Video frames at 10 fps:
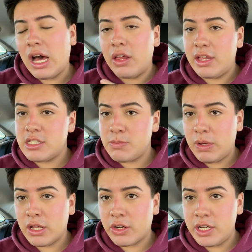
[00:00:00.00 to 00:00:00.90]
It's
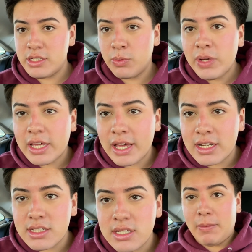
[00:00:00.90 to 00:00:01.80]
been a crazy
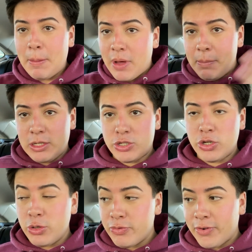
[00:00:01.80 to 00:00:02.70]
weekend. I'm coming to
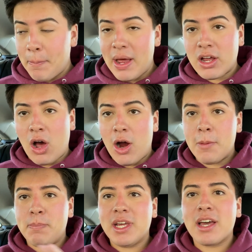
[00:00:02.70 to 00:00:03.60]
you from my car
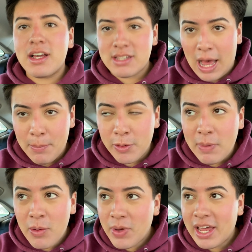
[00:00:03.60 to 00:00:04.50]
because I'm on
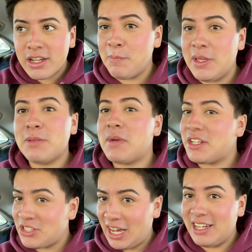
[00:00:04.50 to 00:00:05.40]
my way to meet my
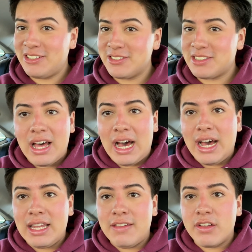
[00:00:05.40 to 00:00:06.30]
child.
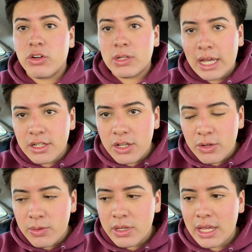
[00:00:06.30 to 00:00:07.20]
I live in
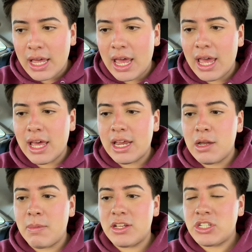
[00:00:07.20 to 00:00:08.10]
Orlando
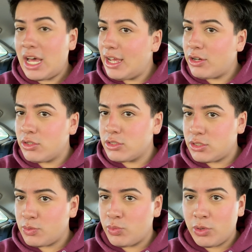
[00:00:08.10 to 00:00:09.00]
and my
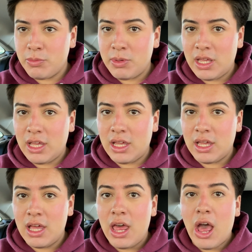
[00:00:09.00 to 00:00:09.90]
child will
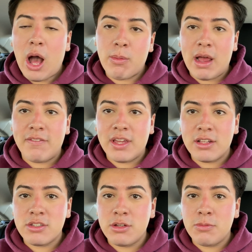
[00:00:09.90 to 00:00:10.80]
be arriving
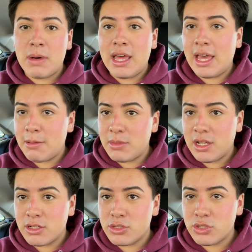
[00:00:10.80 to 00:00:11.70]
to
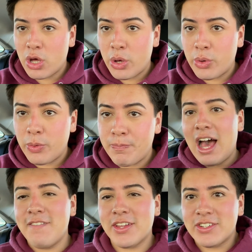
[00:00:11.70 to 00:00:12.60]
Miami. So
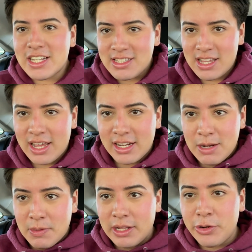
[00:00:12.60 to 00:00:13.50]
I'm very
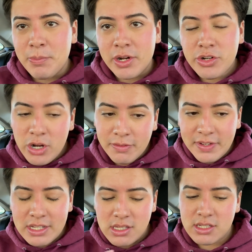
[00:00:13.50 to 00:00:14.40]
excited but a little bit
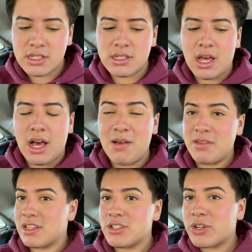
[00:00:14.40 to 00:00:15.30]
nervous, but
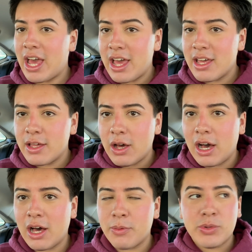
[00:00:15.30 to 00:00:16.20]
that's okay.
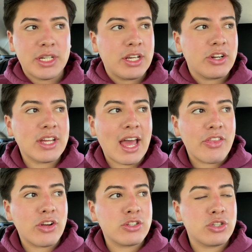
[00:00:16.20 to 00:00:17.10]
We're here
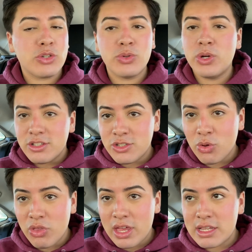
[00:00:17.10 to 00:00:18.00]
together to
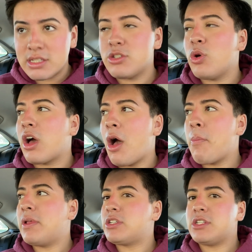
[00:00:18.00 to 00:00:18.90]
do this, to
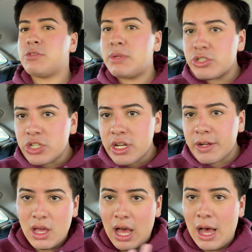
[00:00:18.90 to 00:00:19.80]
accomplish this
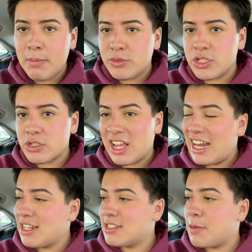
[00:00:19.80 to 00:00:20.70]
mission. I'm just
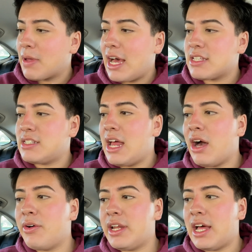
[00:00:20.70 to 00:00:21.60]
getting some gas
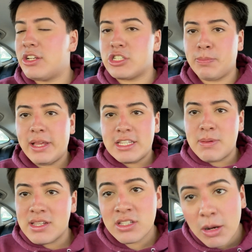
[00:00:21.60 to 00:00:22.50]
now and I just placed
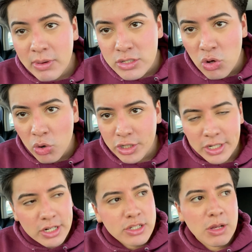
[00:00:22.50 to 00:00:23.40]
my Starbucks
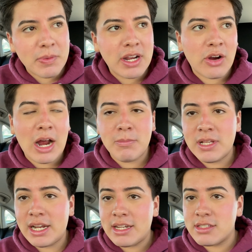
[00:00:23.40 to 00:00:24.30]
order. So I'm gonna grab
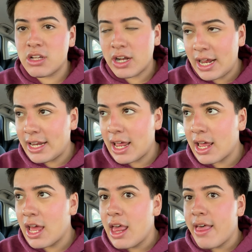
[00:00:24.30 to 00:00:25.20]
that and start
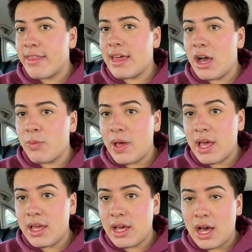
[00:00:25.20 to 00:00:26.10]
heading that
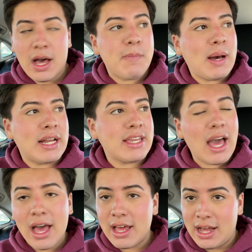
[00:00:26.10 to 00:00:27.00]
way. But
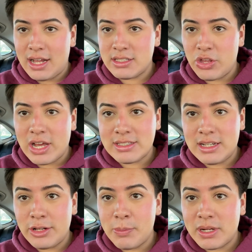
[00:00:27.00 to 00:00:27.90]
yeah, I'll see you guys in a
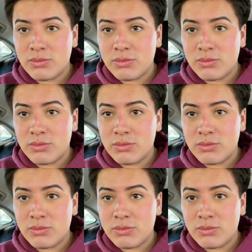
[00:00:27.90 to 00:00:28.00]
little bit.